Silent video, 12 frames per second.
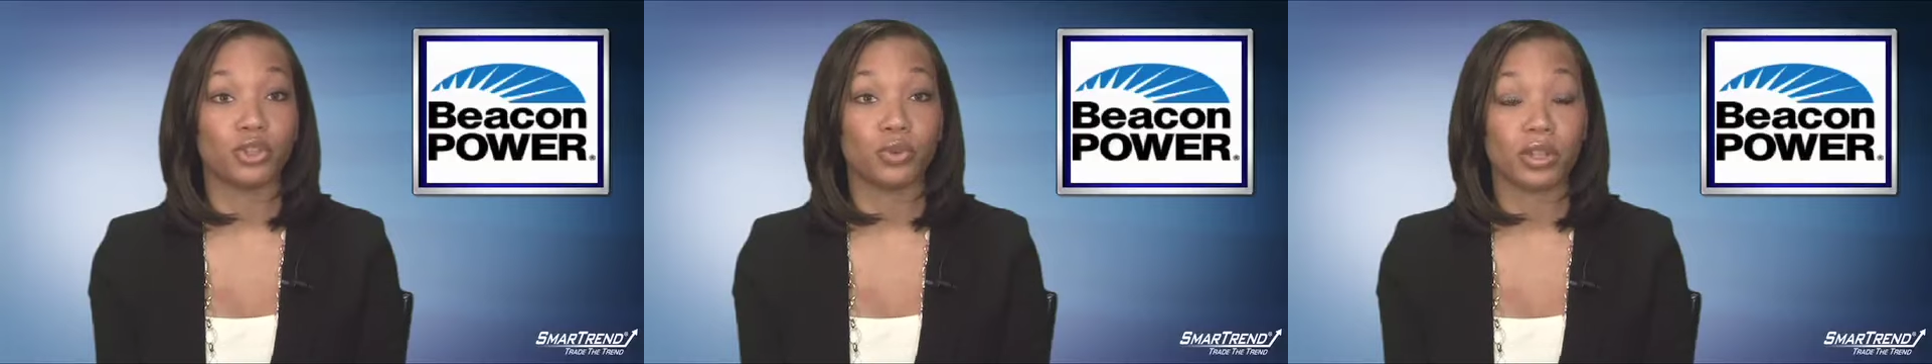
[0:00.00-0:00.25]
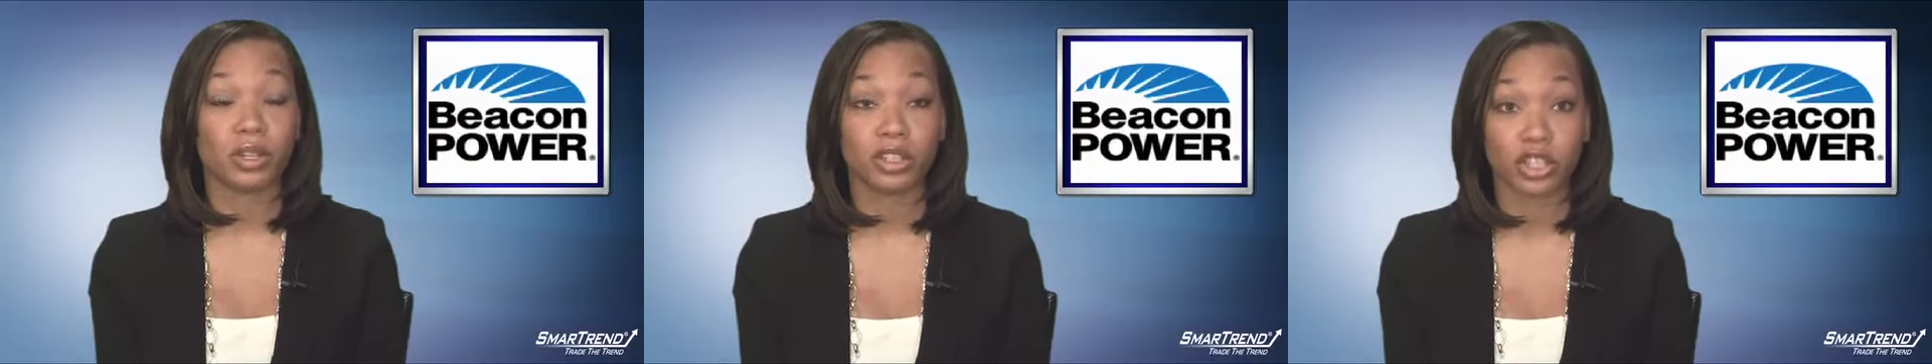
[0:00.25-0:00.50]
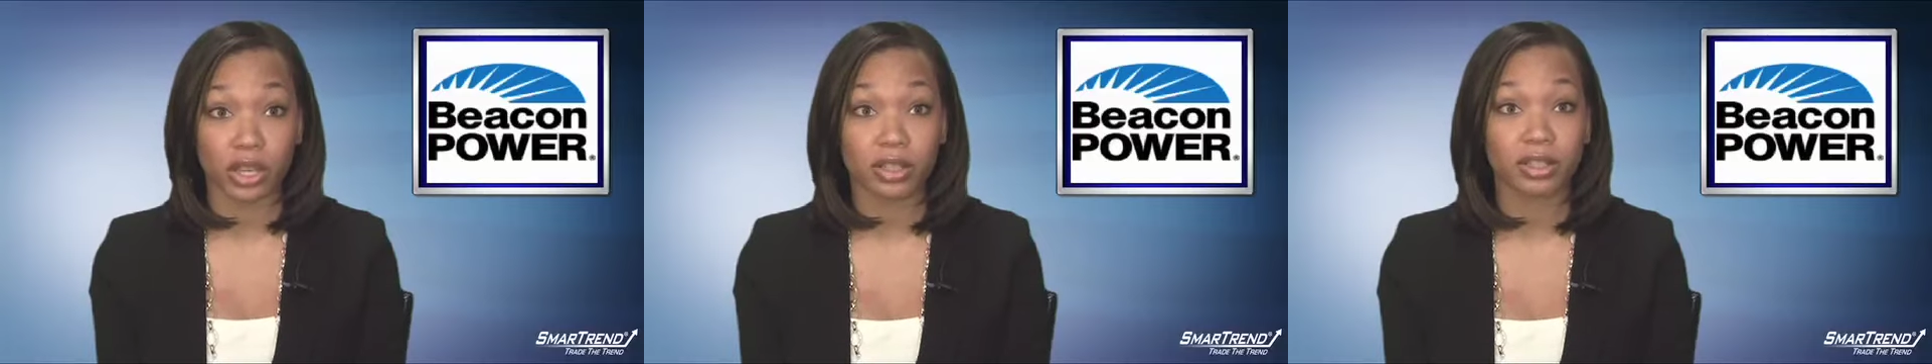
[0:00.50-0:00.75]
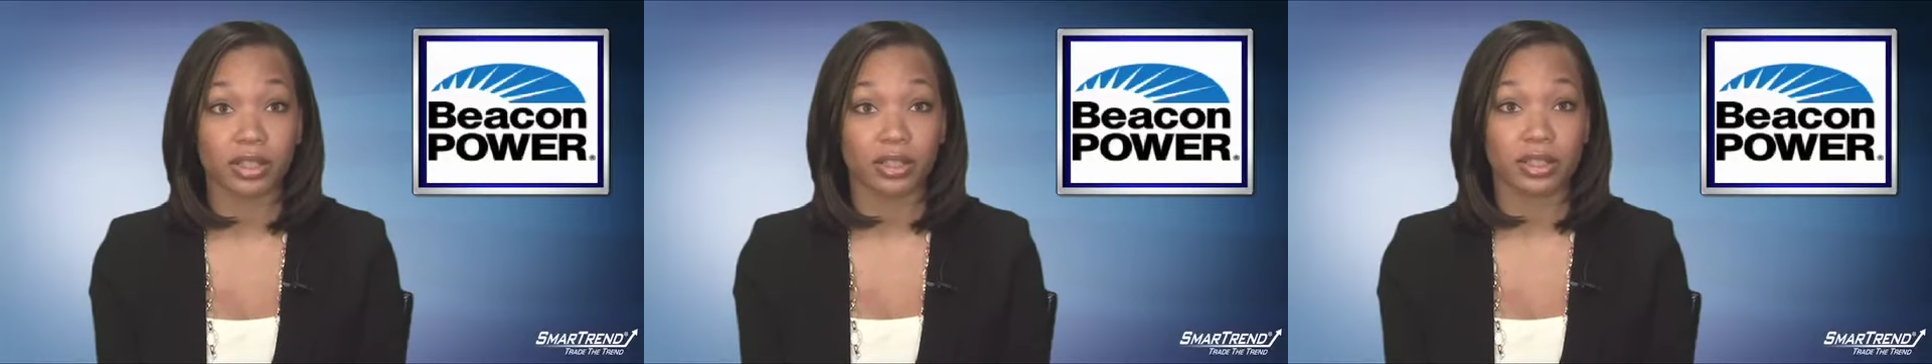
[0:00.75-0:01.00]
Judith
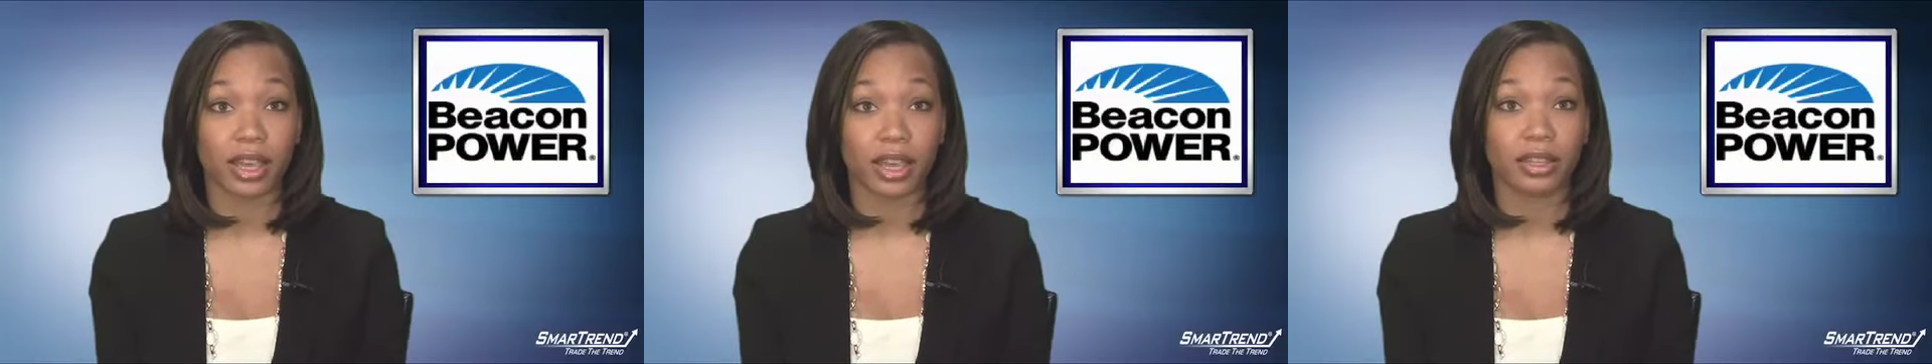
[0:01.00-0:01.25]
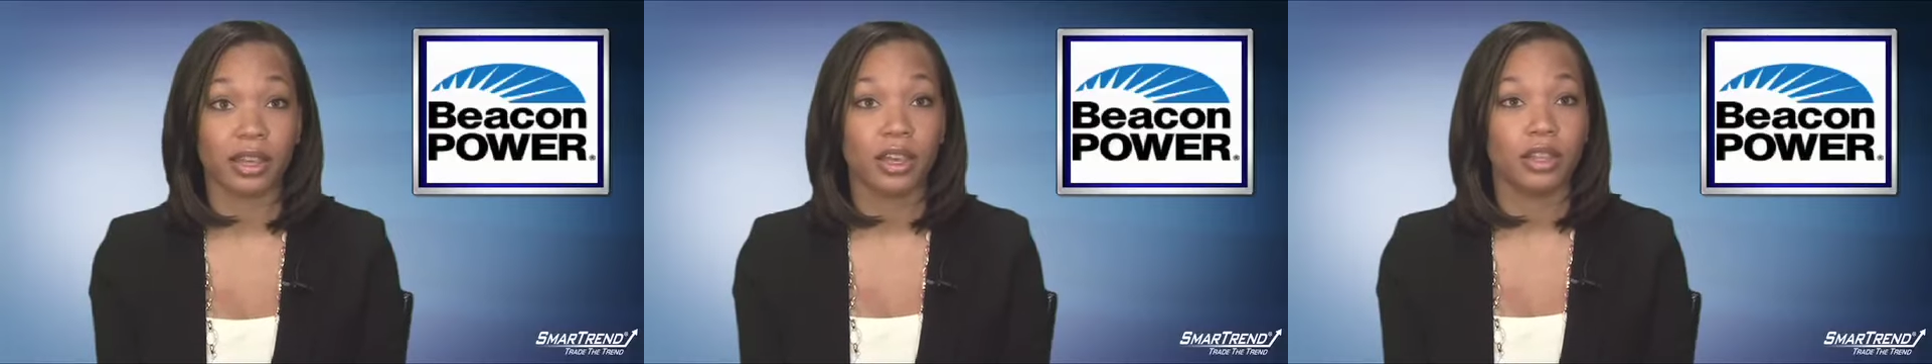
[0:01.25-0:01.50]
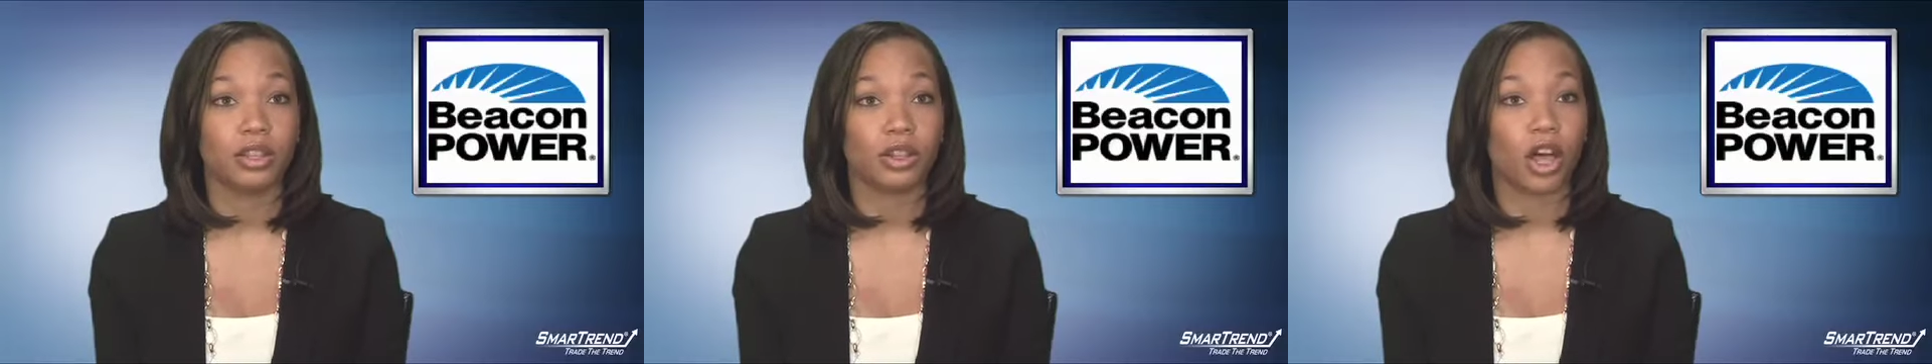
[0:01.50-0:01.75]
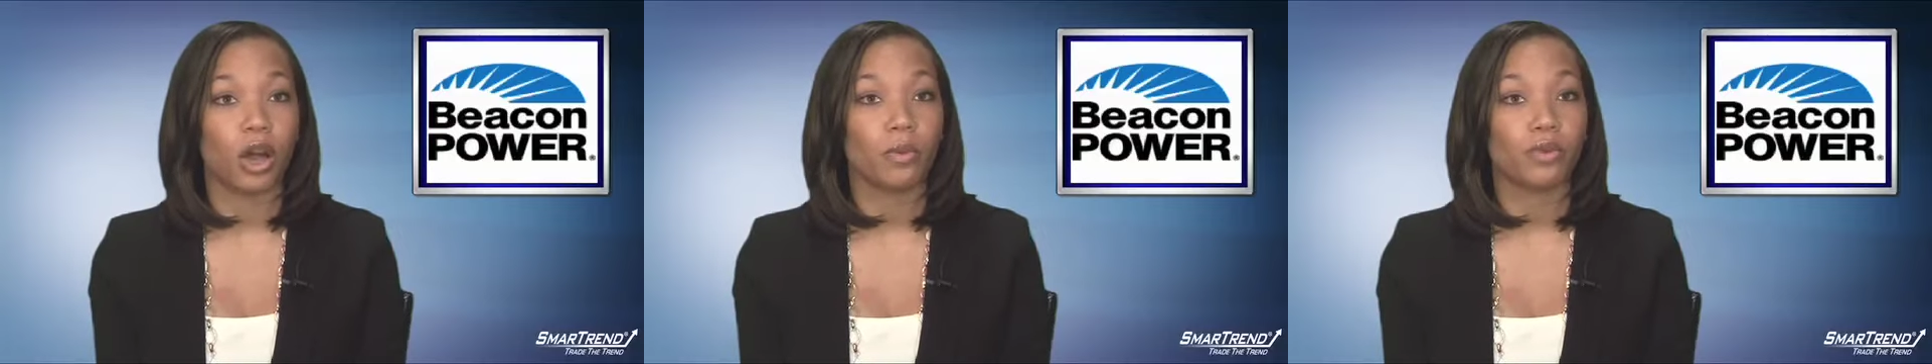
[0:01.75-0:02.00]
Judson, said the
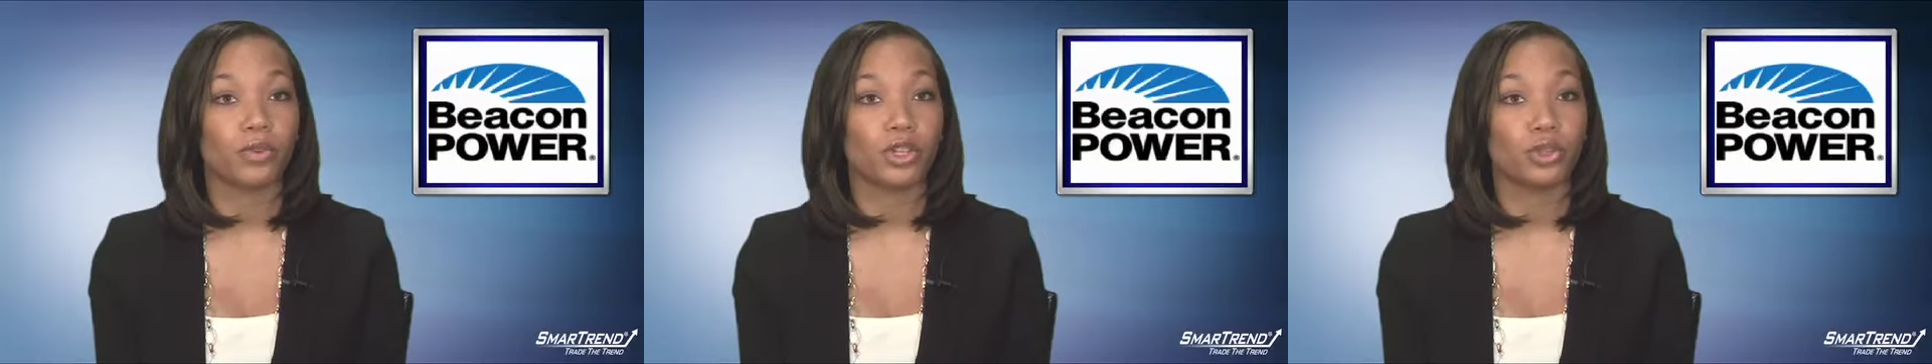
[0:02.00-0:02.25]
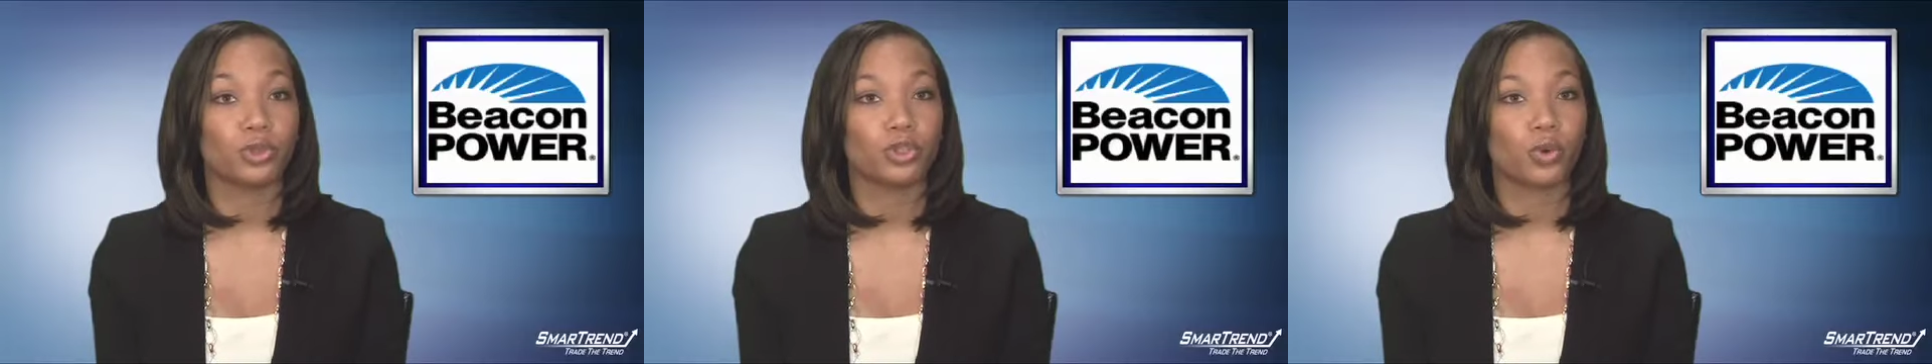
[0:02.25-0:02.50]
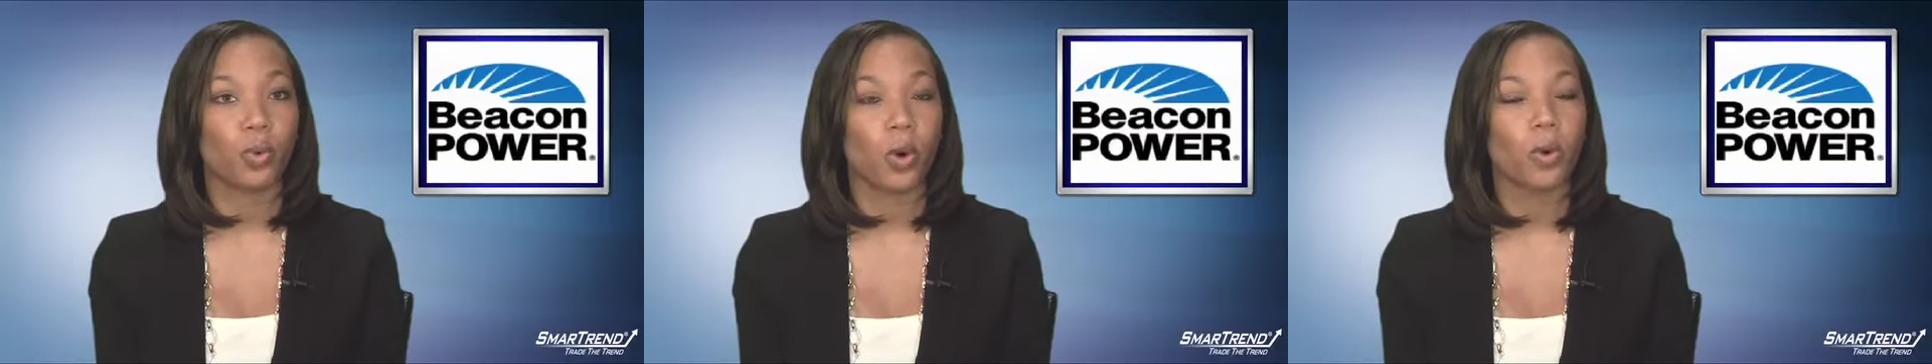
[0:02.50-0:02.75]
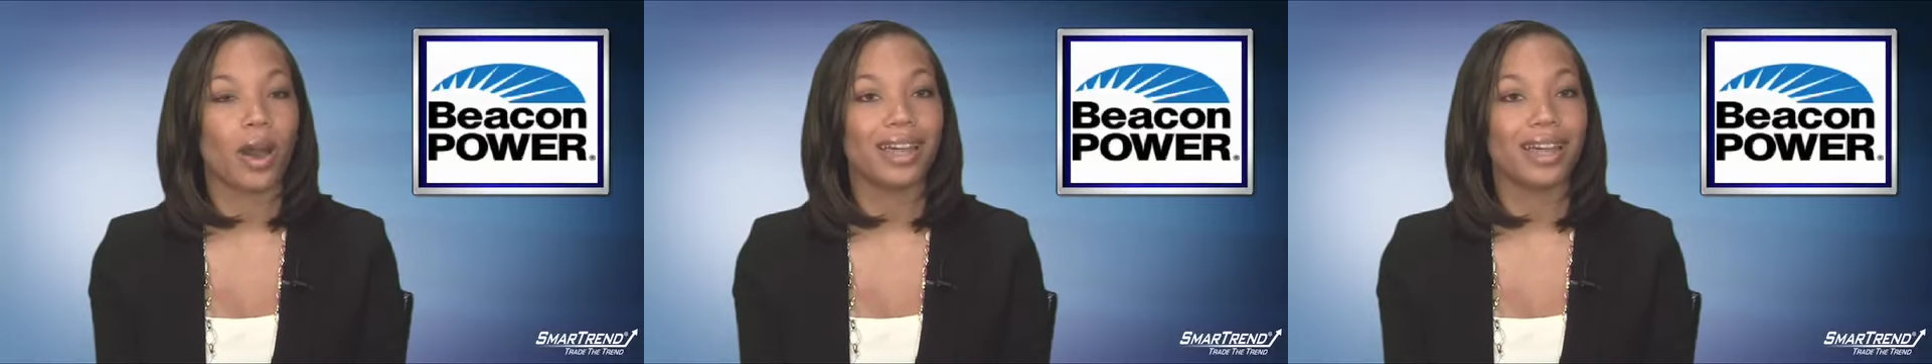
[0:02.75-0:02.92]
law would reduce, quote,